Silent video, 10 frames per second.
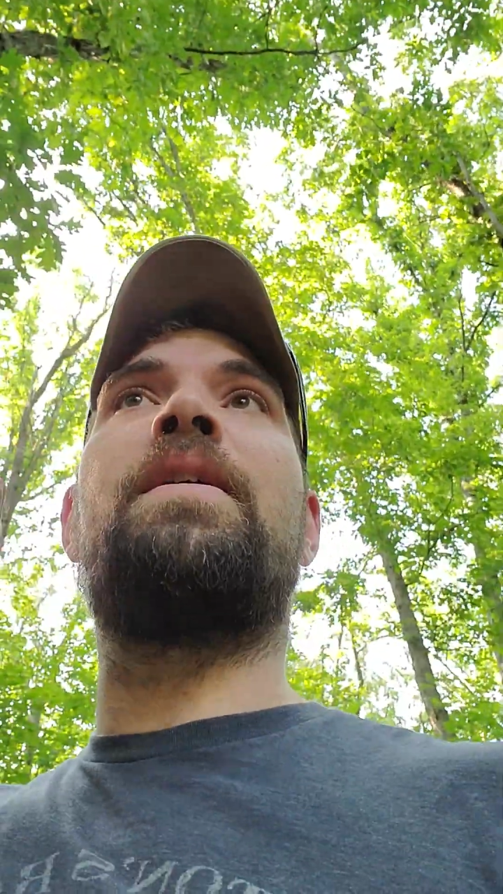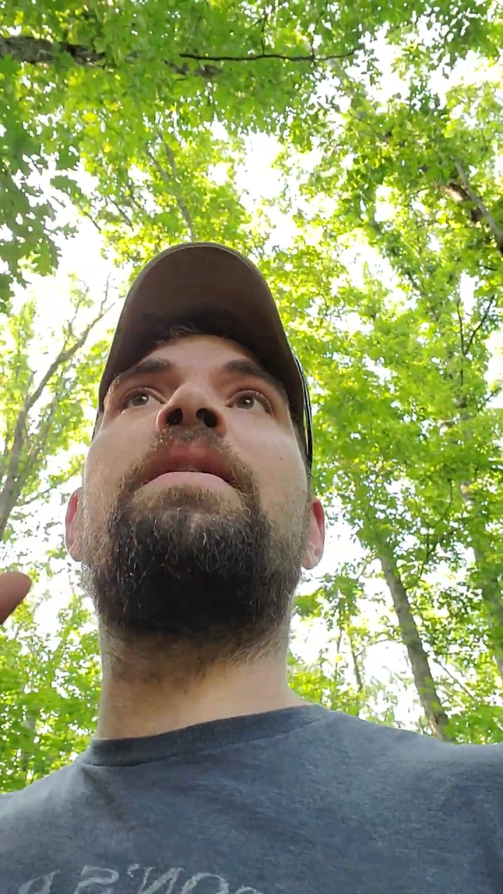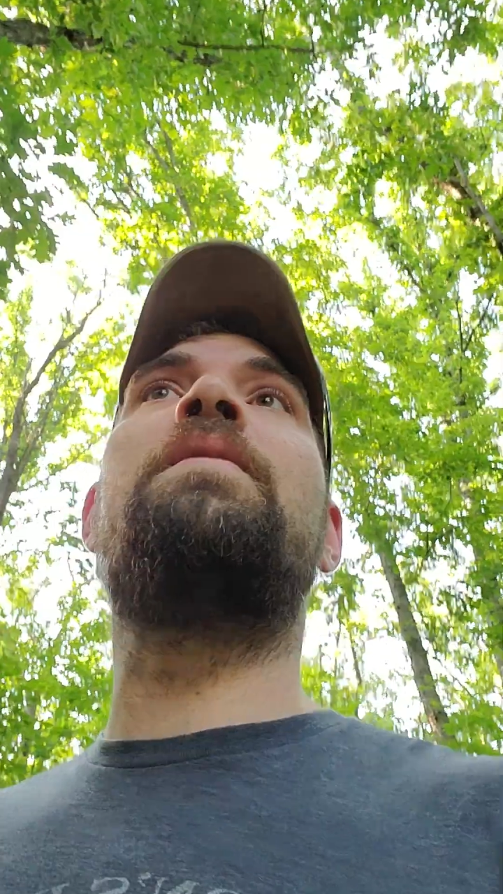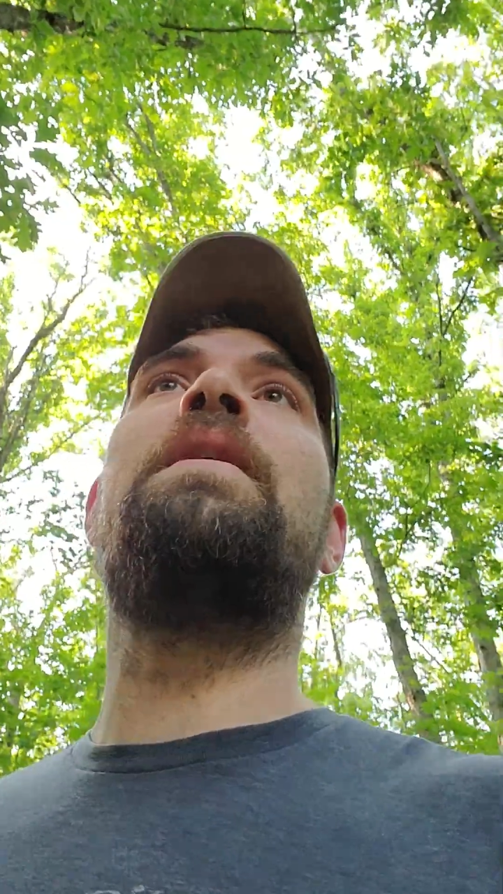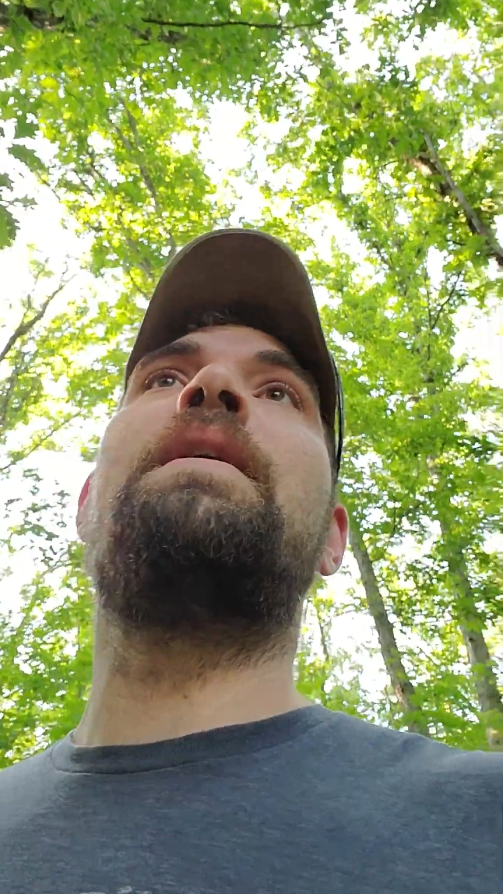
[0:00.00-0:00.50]

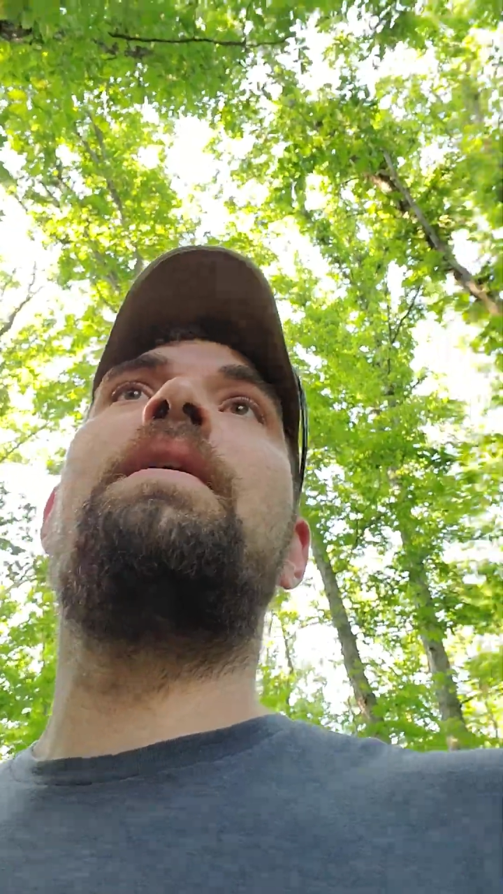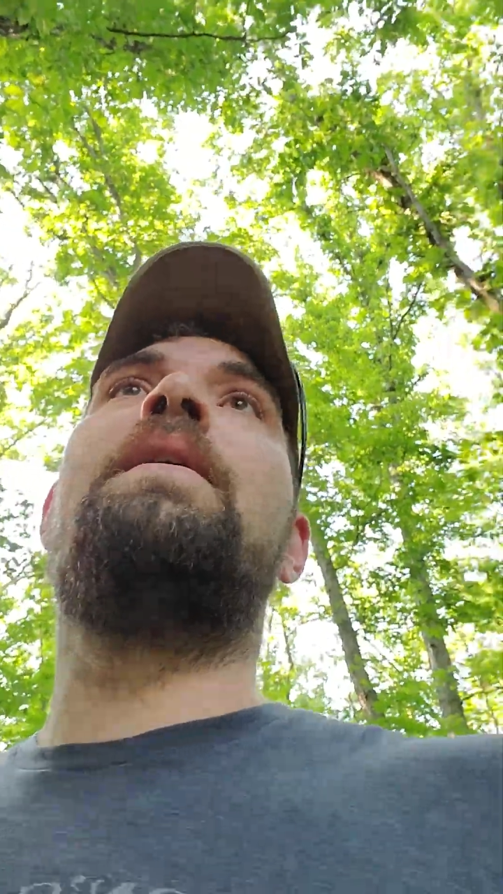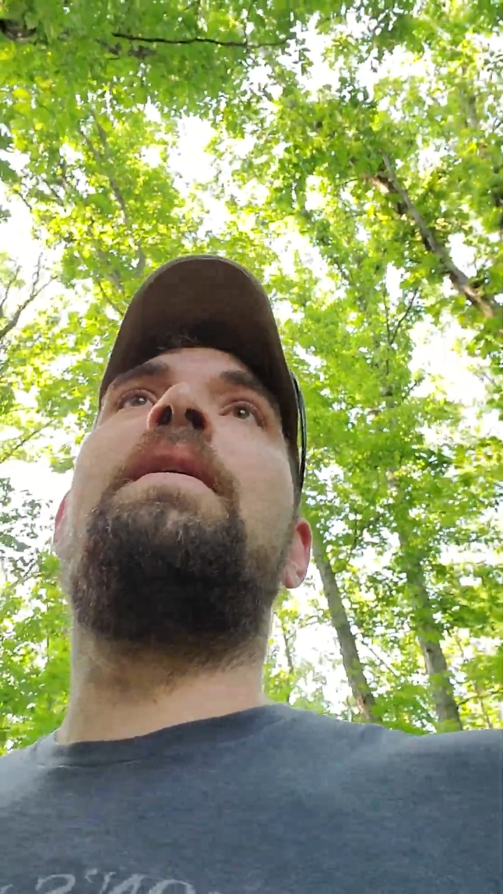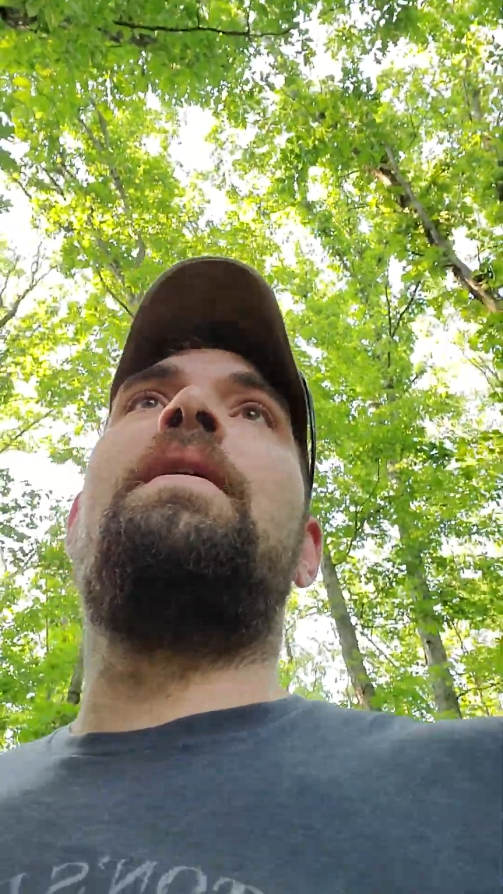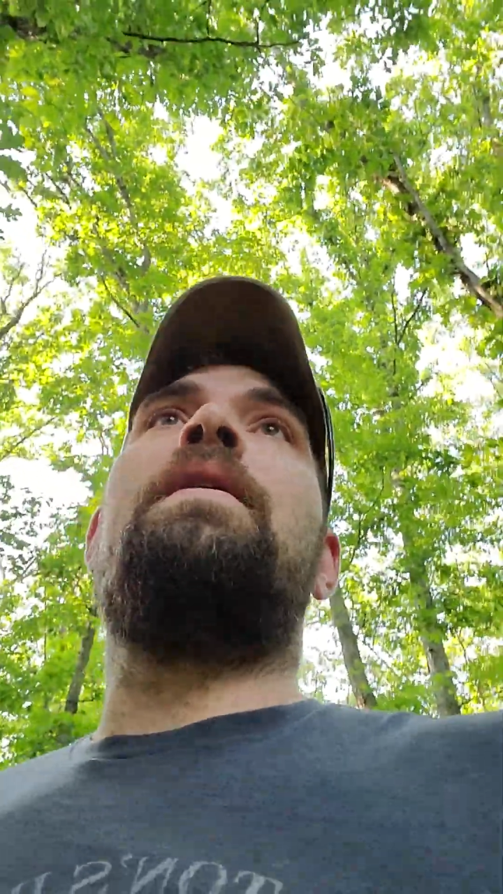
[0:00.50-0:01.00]
it,
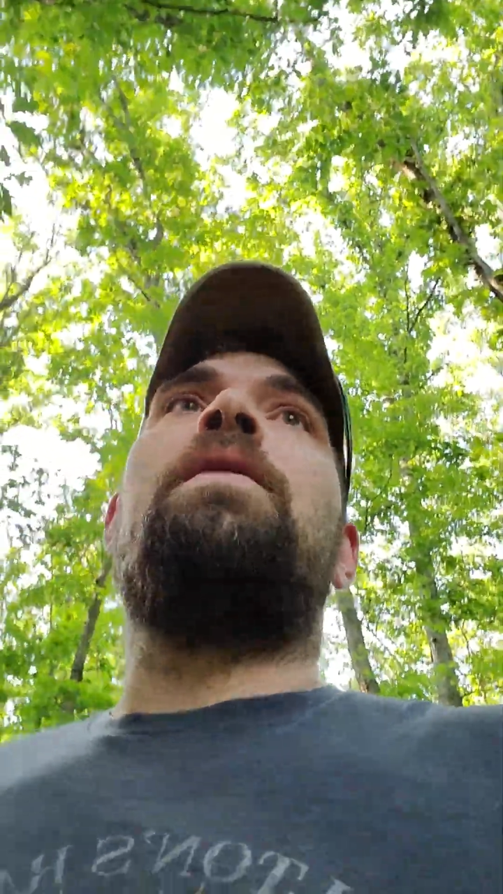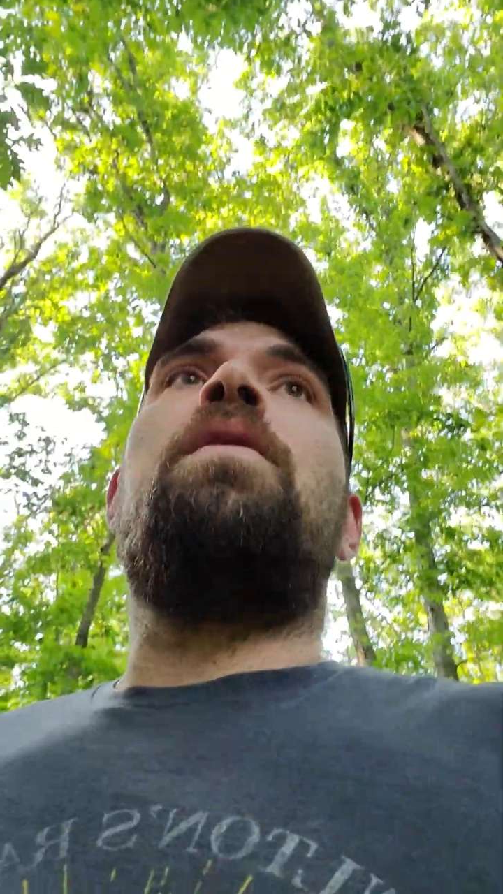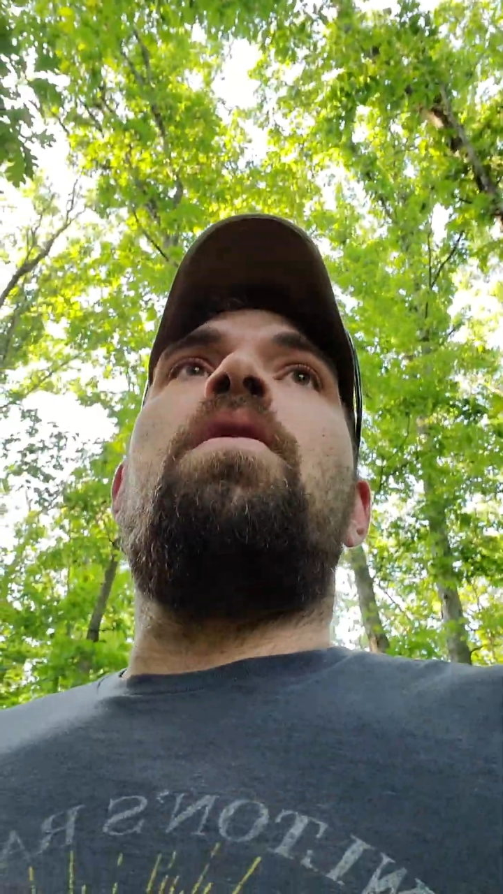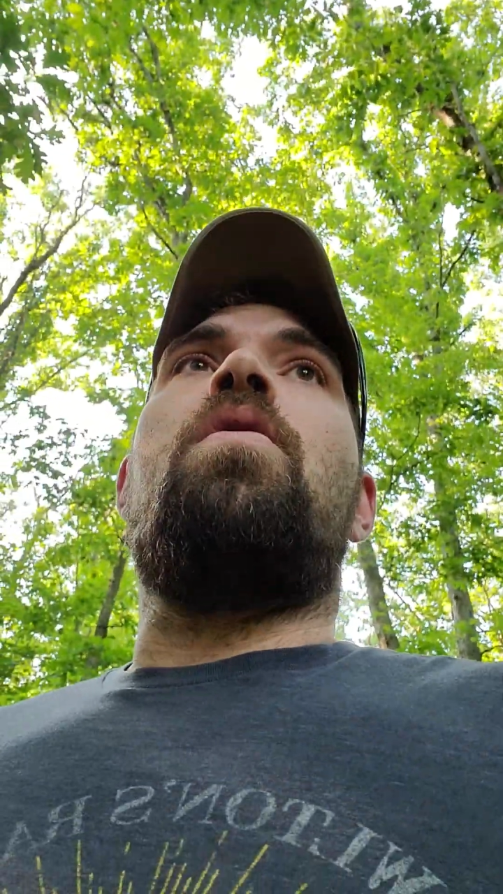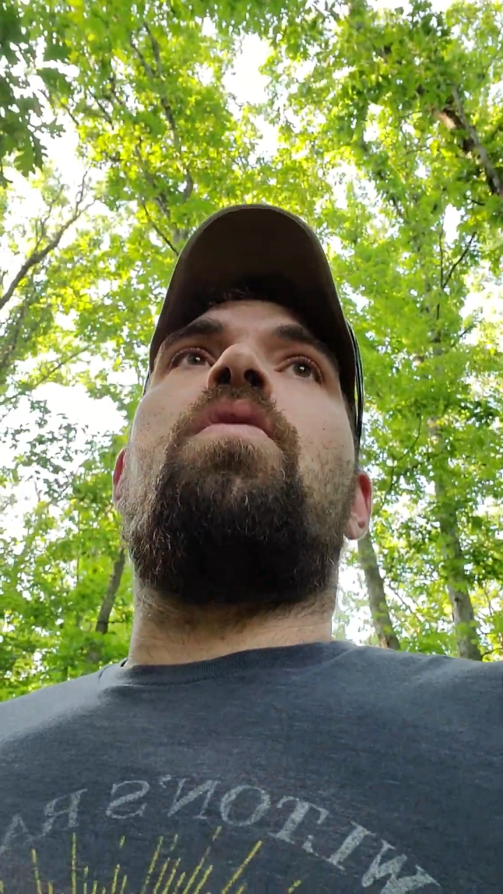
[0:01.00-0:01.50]

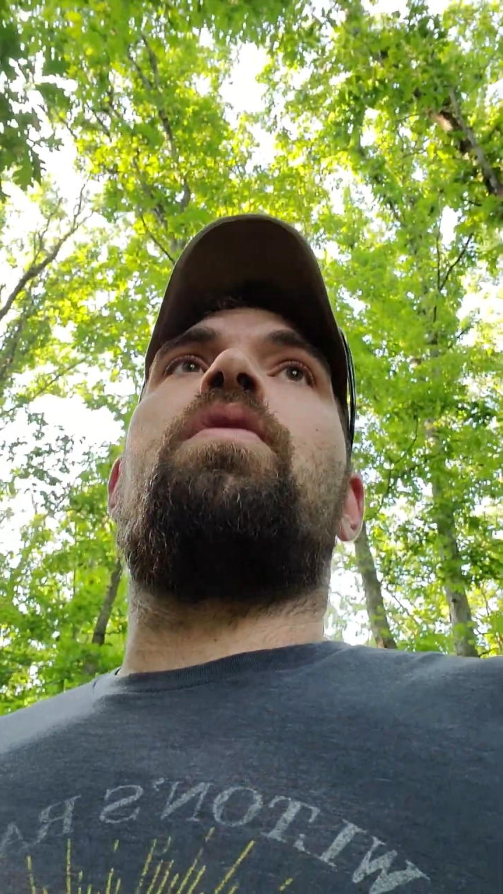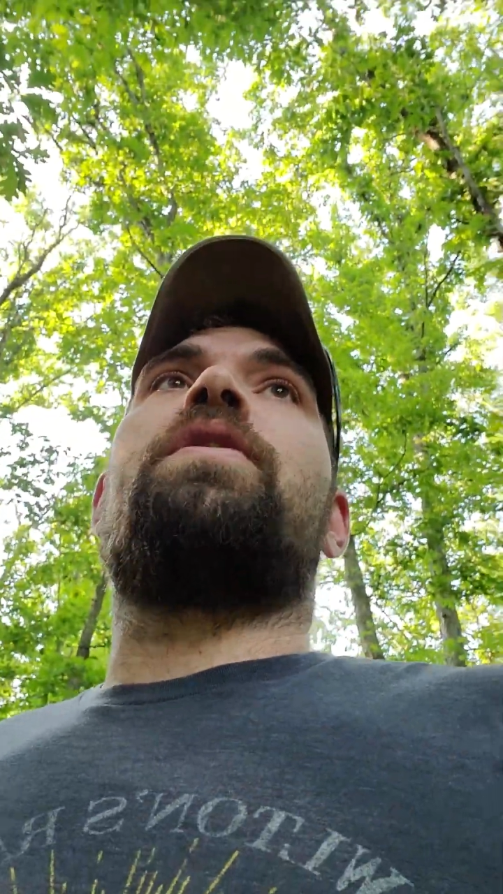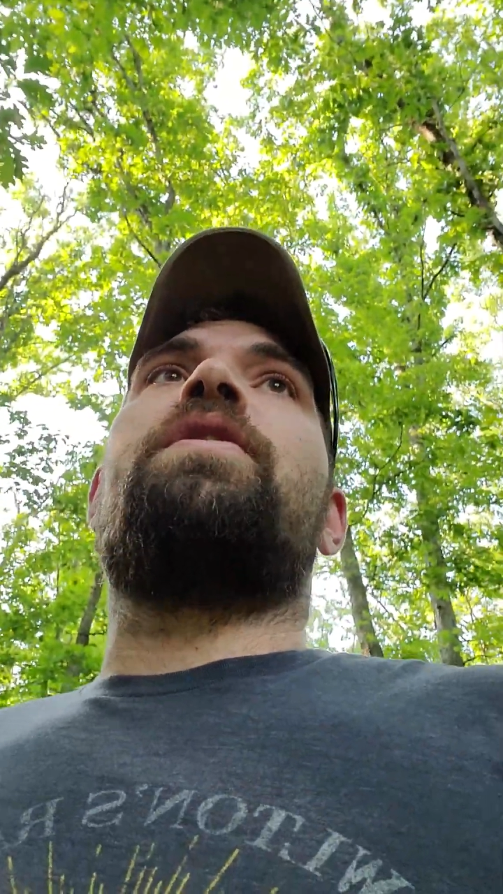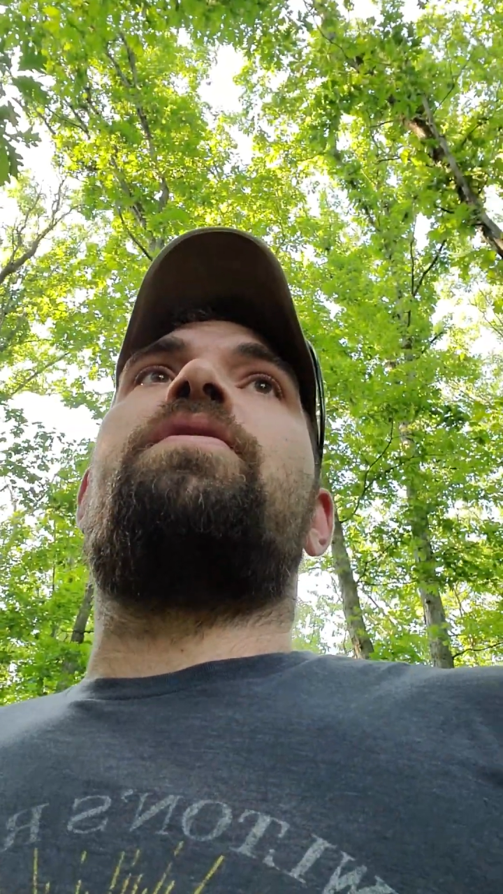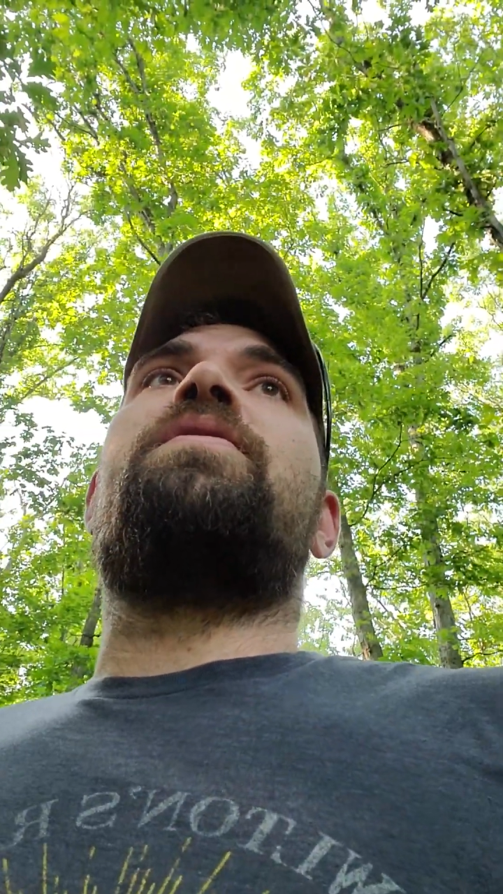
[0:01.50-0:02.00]
or
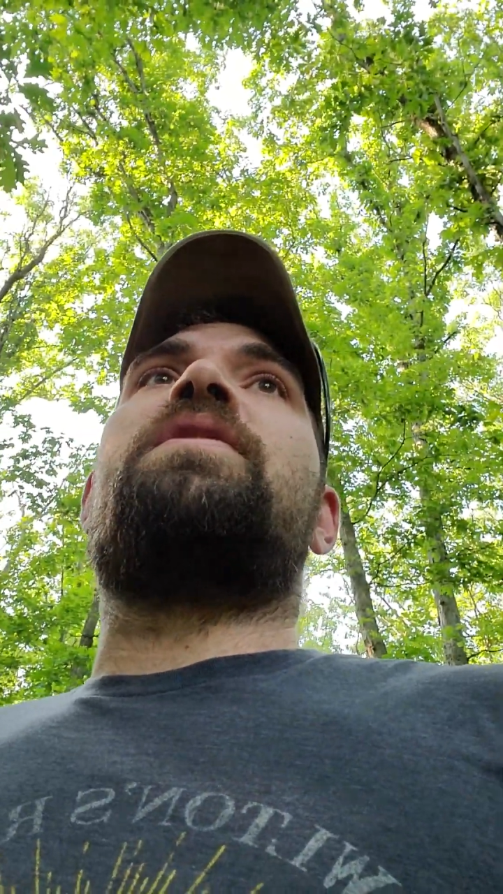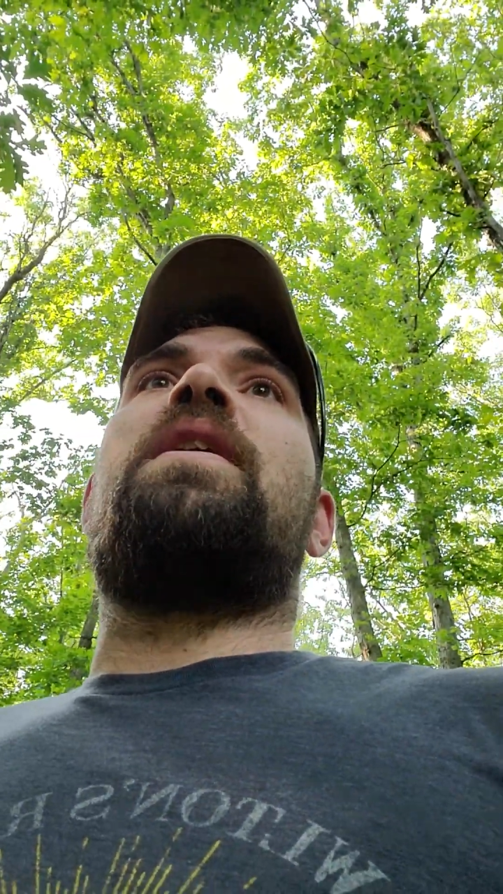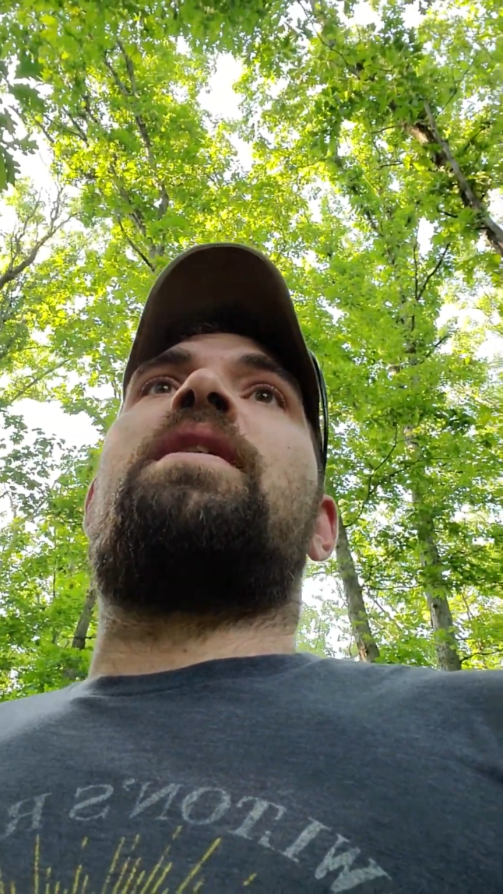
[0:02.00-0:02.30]
use